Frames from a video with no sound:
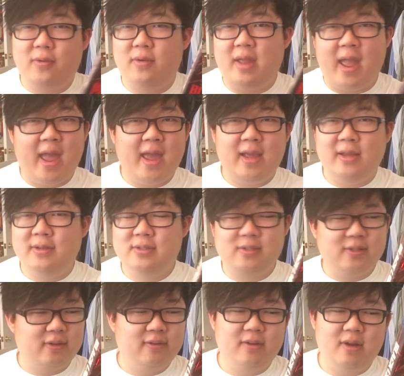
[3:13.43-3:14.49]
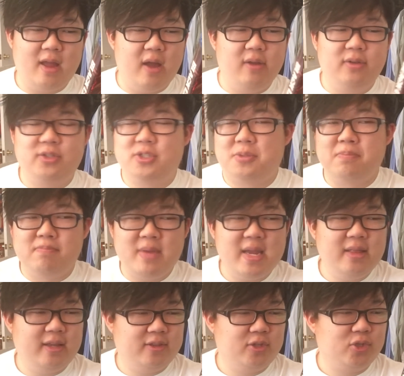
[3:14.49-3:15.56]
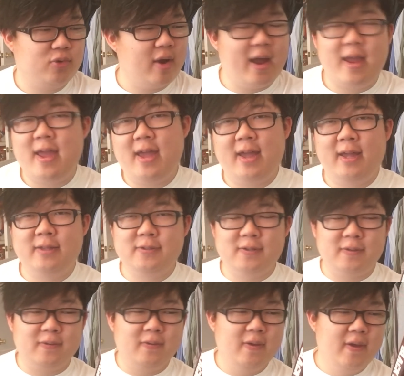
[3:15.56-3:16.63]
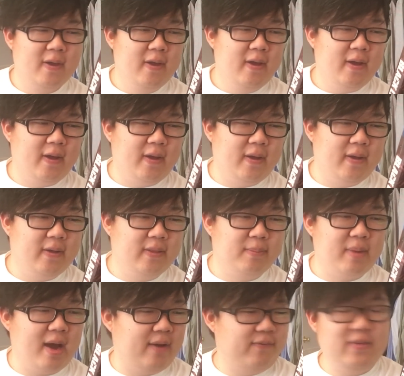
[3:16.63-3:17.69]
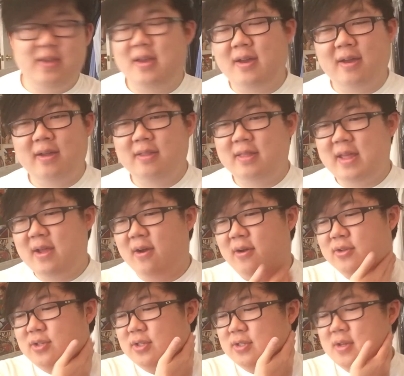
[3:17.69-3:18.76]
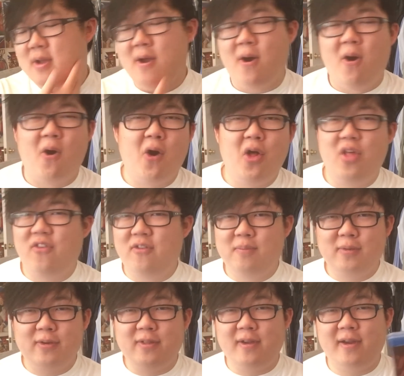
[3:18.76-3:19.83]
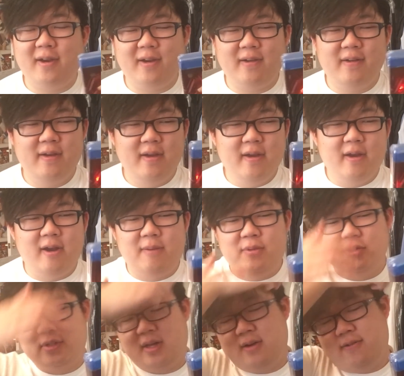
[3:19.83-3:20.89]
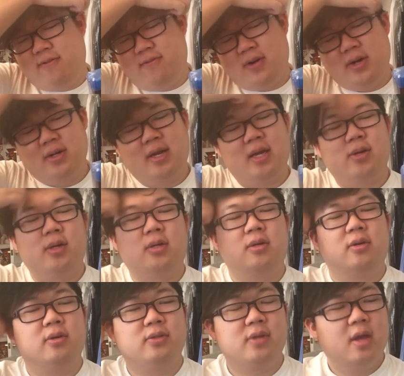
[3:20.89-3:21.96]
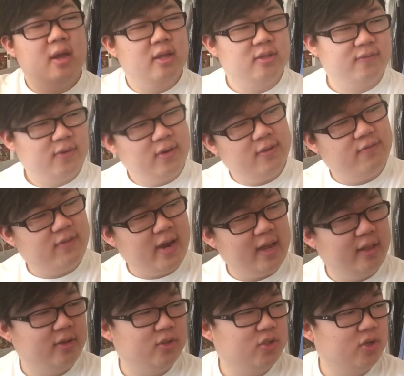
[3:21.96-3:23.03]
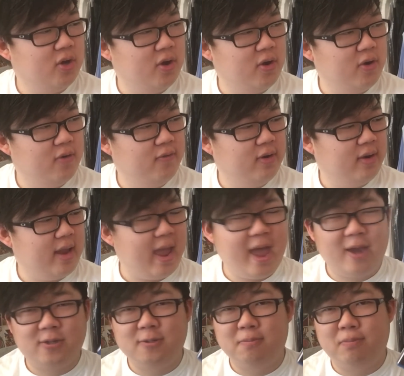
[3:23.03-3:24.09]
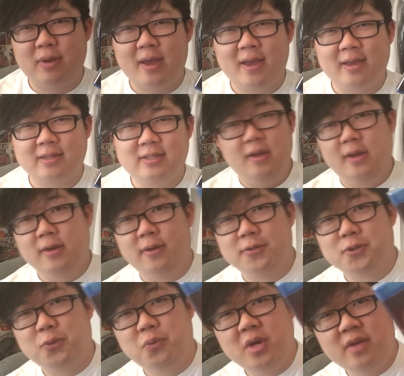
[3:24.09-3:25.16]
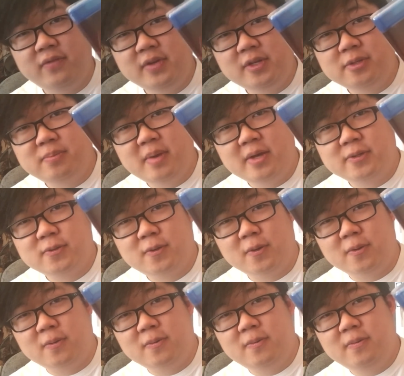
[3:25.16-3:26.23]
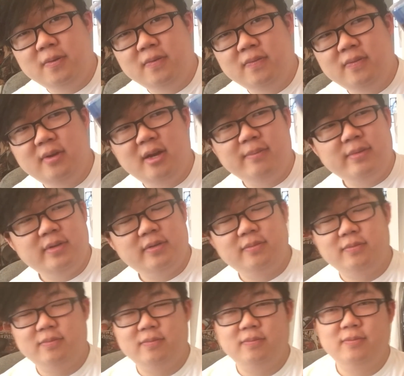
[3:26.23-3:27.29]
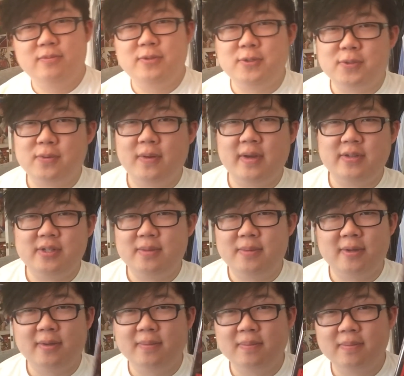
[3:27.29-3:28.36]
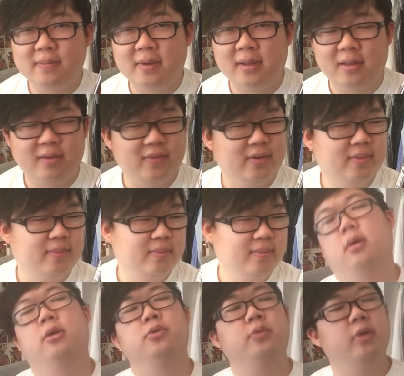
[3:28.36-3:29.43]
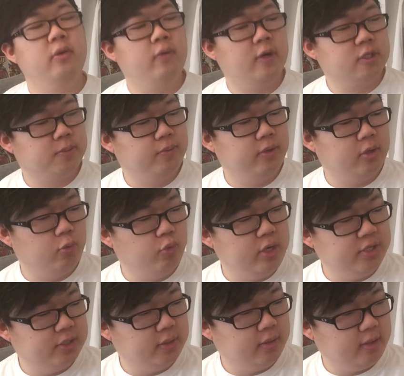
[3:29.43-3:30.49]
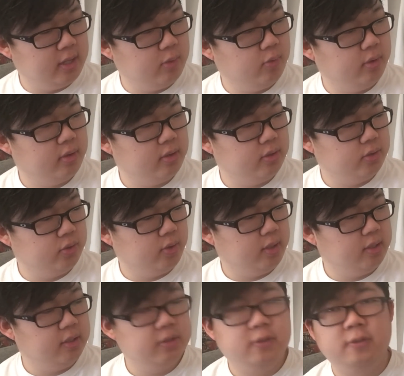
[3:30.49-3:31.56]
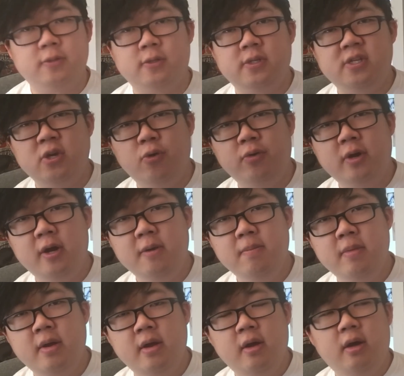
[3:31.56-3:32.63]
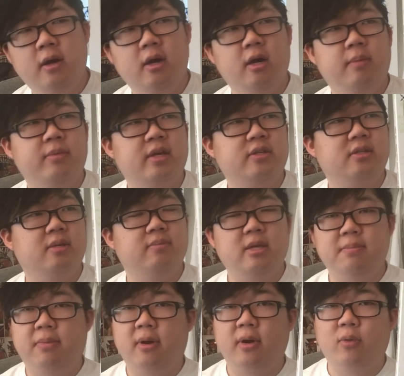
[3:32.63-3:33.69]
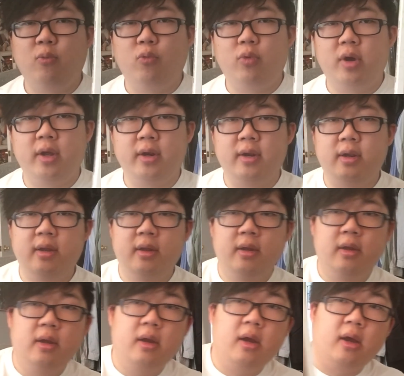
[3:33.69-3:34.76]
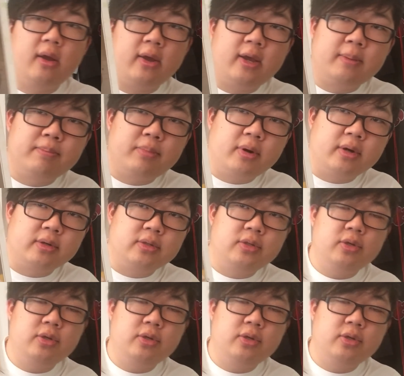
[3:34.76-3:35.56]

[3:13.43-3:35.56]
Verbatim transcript: gangs uh, just meet like the triads and uh, the mafia, and they all just all of them are there. Um, there's a lot of fun characters. It's a very violent show, very action packed, and also Revy best girl. I mean, she's crazy, but I love her. Here's one I watched pretty recently and really enjoyed. This is Hyouka. Um, they sent me part one uh, and part